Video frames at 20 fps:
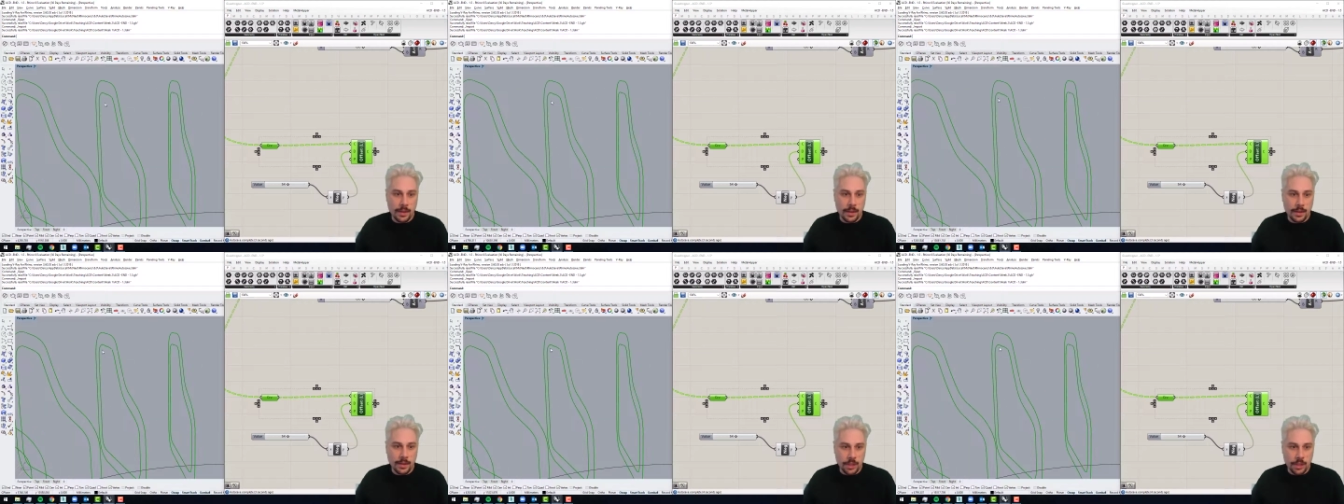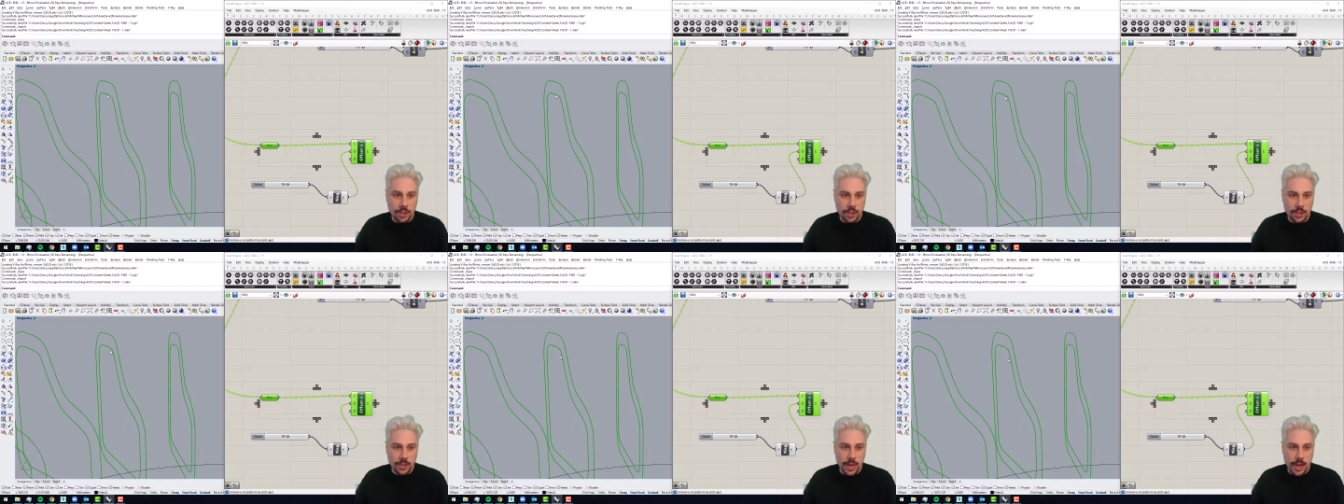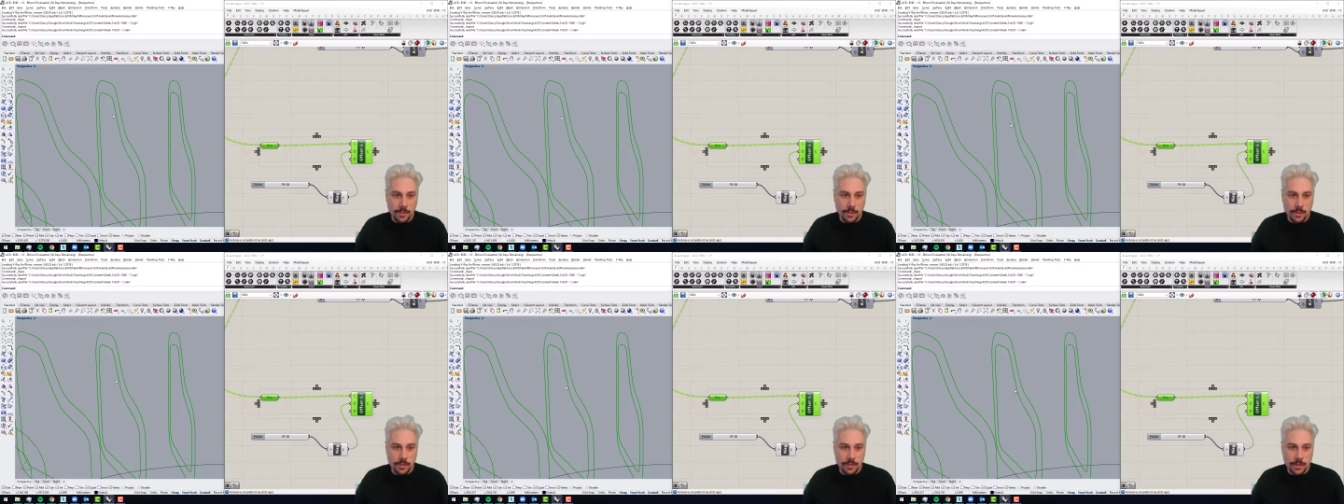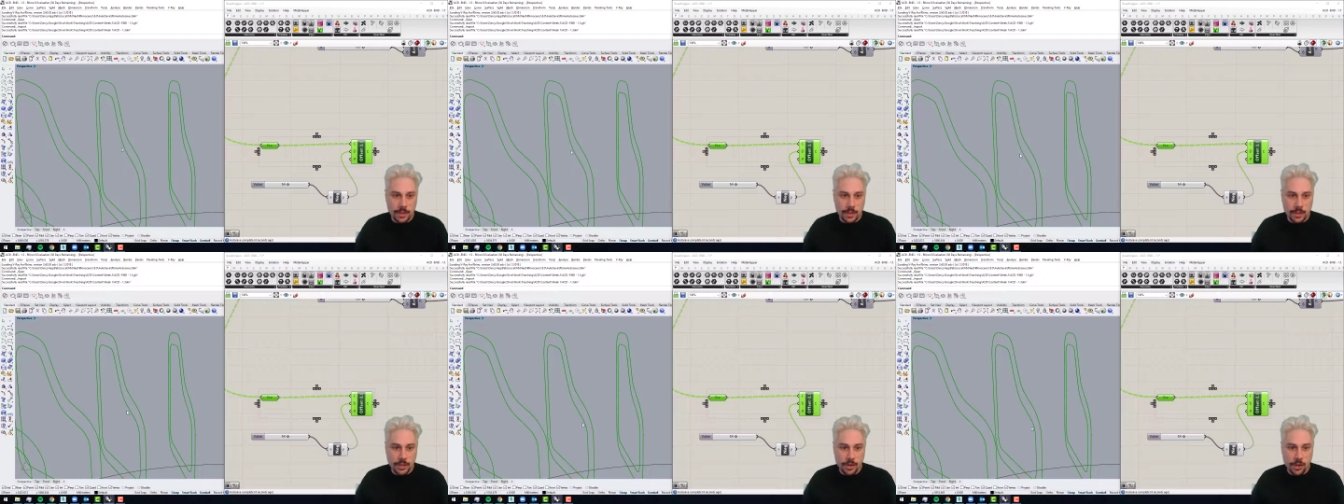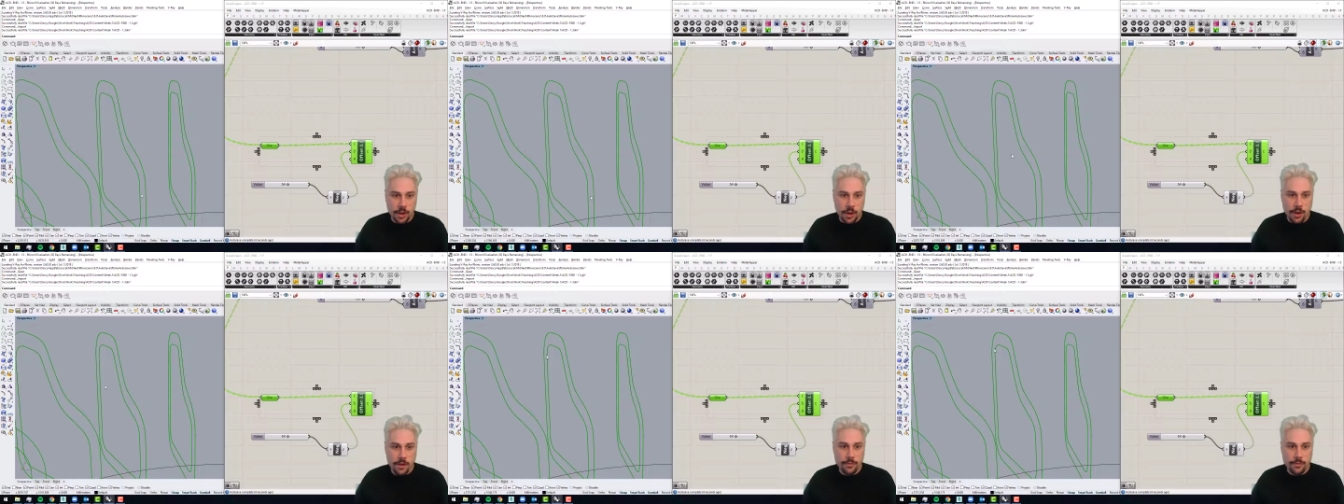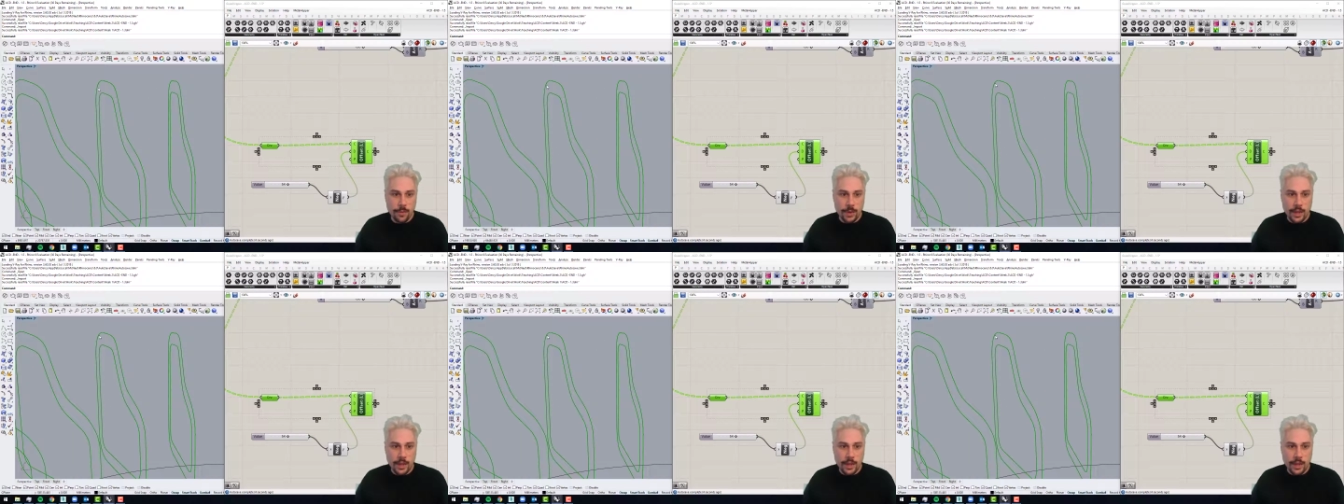the shape of this curve.